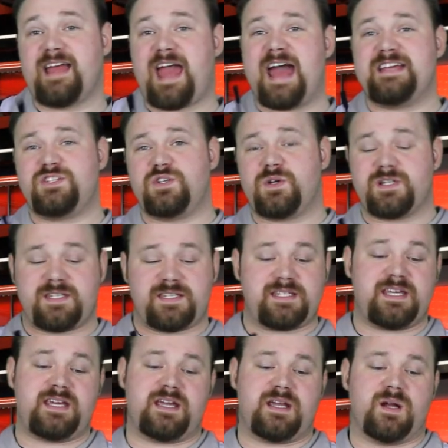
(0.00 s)
as you can
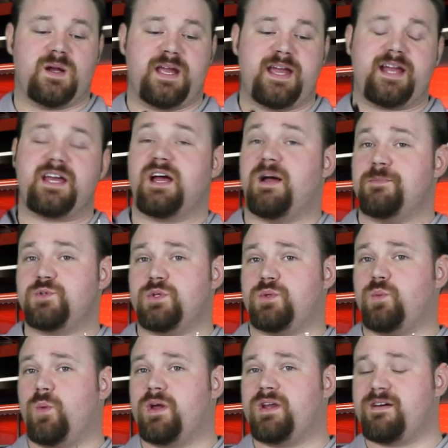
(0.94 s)
see here, it comes
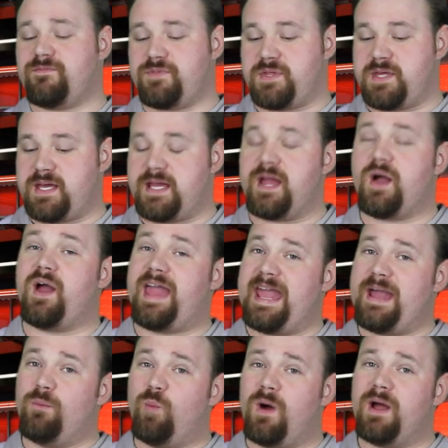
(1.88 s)
with one of the
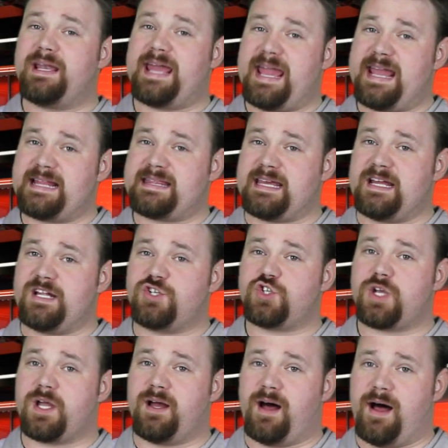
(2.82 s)
a 1 8
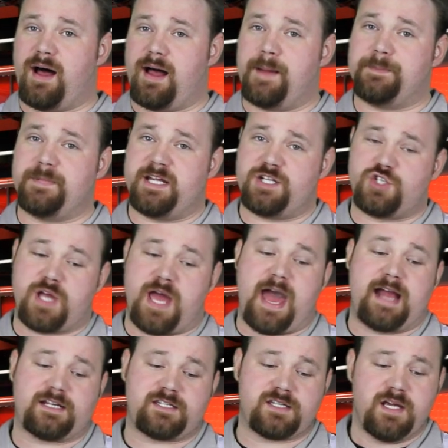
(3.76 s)
inch Omni
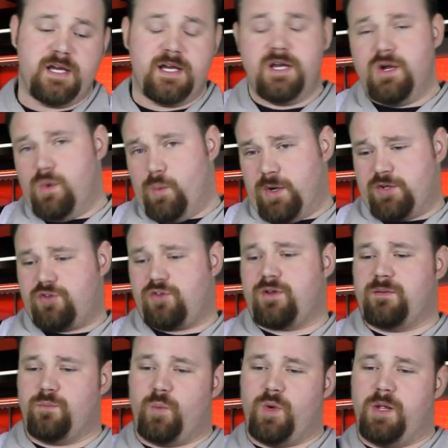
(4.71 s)
jacks,
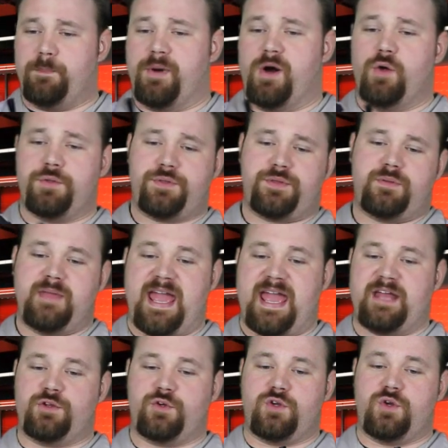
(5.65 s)
which will both
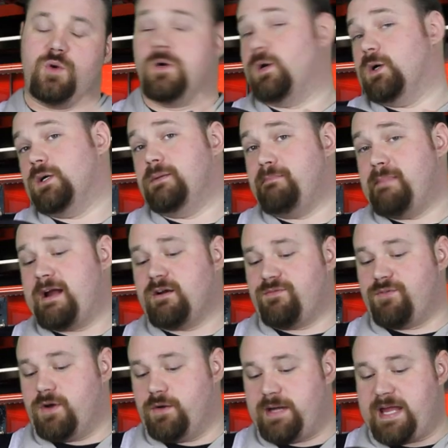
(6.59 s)
handle your
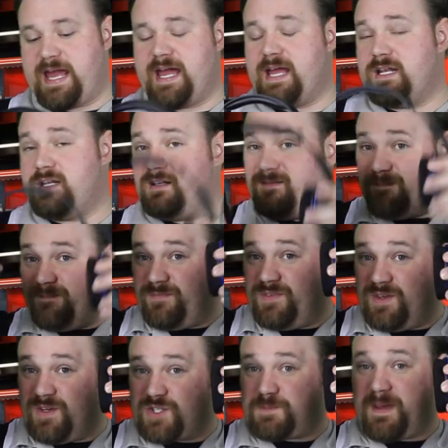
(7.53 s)
microphone and
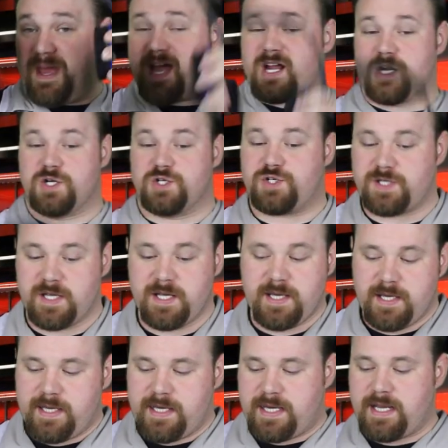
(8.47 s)
your speakers
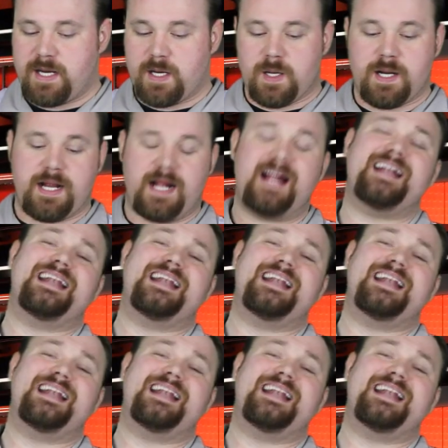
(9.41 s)
here.